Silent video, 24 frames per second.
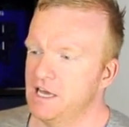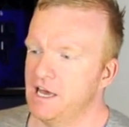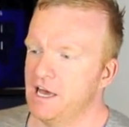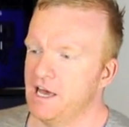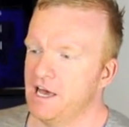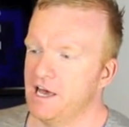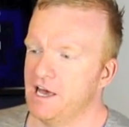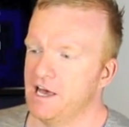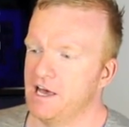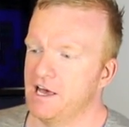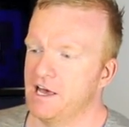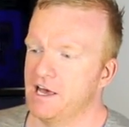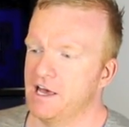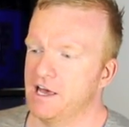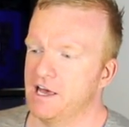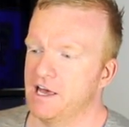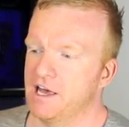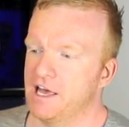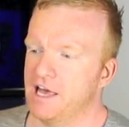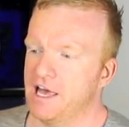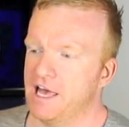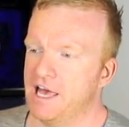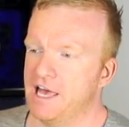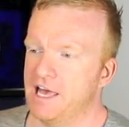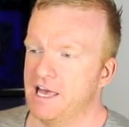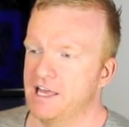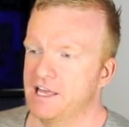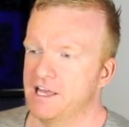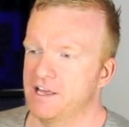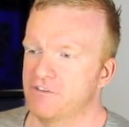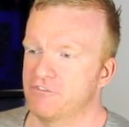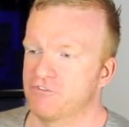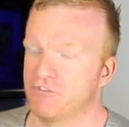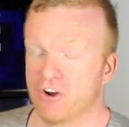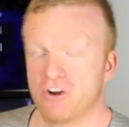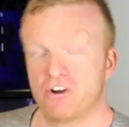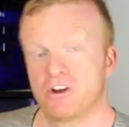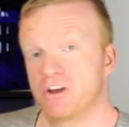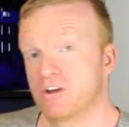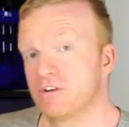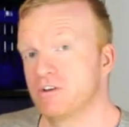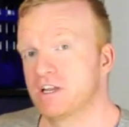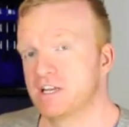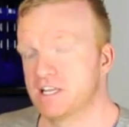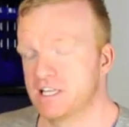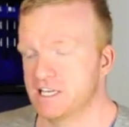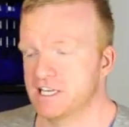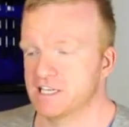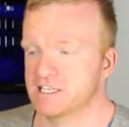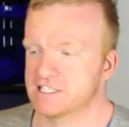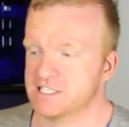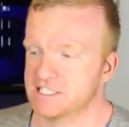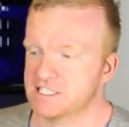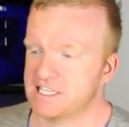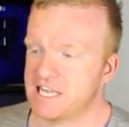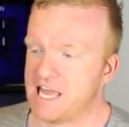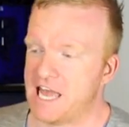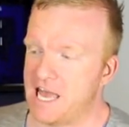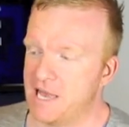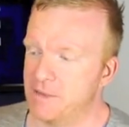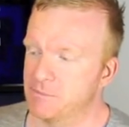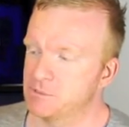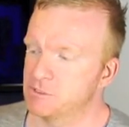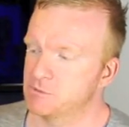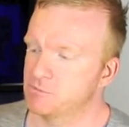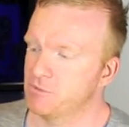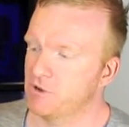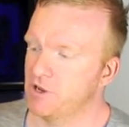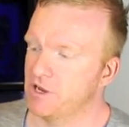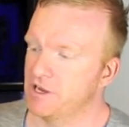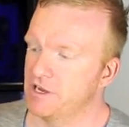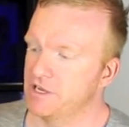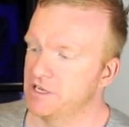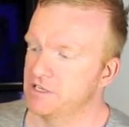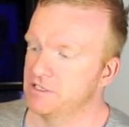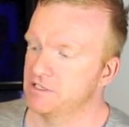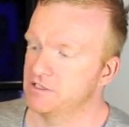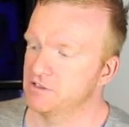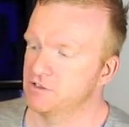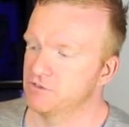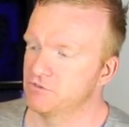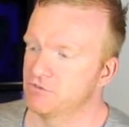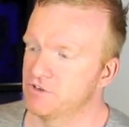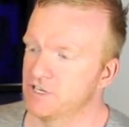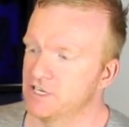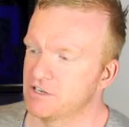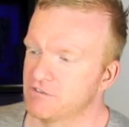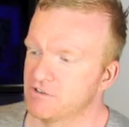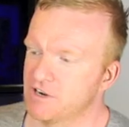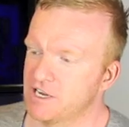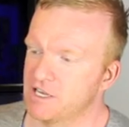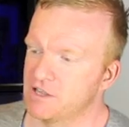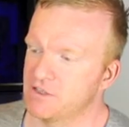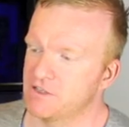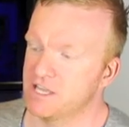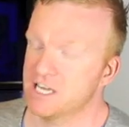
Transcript: Frodo, and he gets stabbed by the Ringwraith,